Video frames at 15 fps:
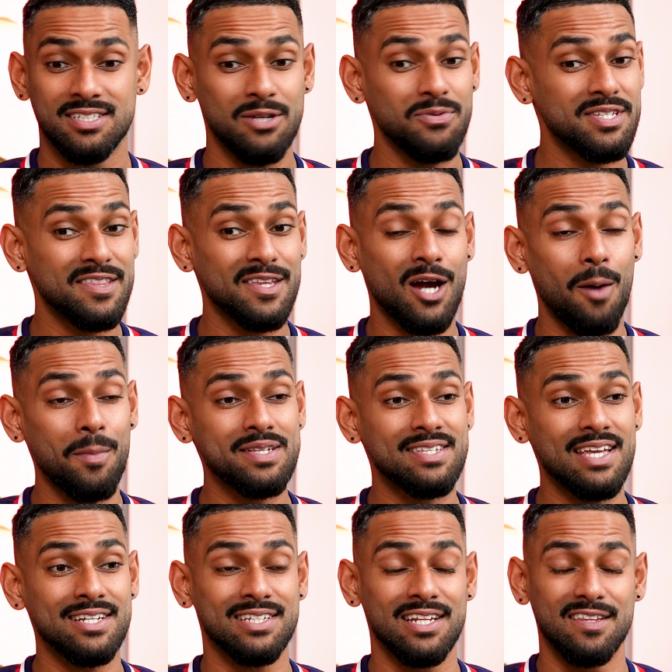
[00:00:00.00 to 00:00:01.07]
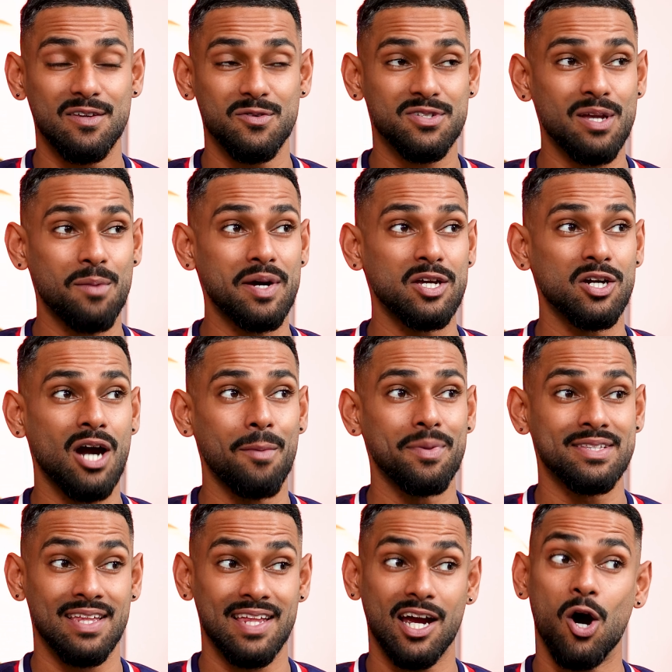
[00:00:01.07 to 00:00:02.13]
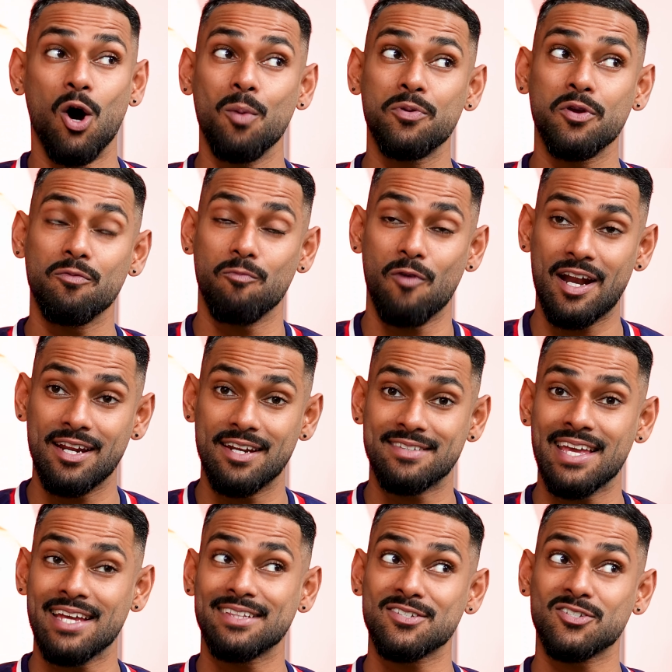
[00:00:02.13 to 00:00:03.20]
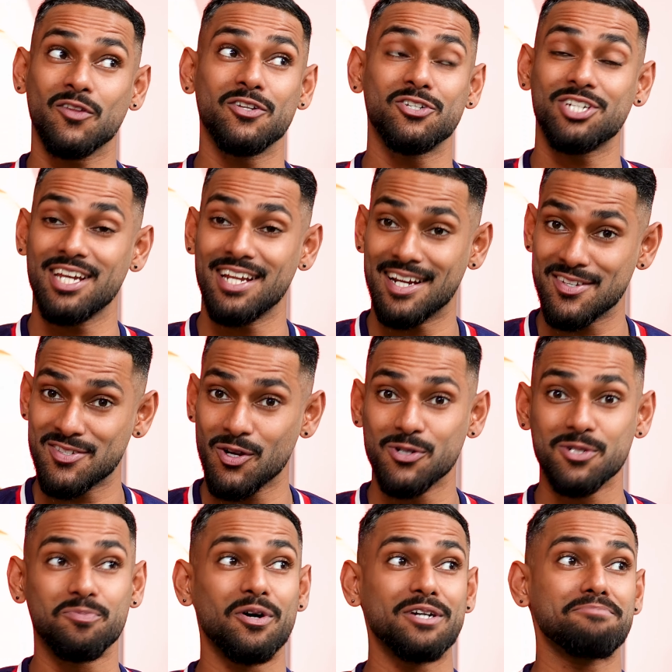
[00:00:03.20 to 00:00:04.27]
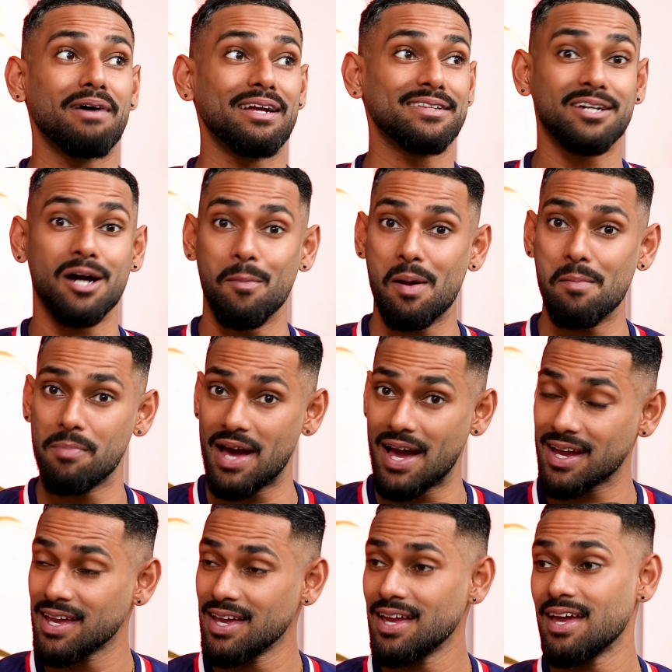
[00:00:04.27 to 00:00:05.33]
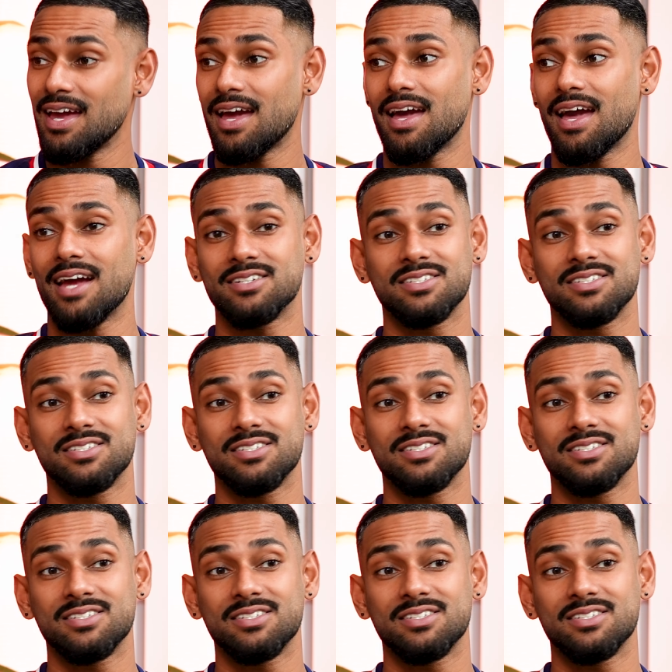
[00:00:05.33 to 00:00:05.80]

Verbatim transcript: She was in the comment section, and there was somebody who commented like, "I hope you're ready to take this on the chin, because Soulja Boy's about to comment back." Facts.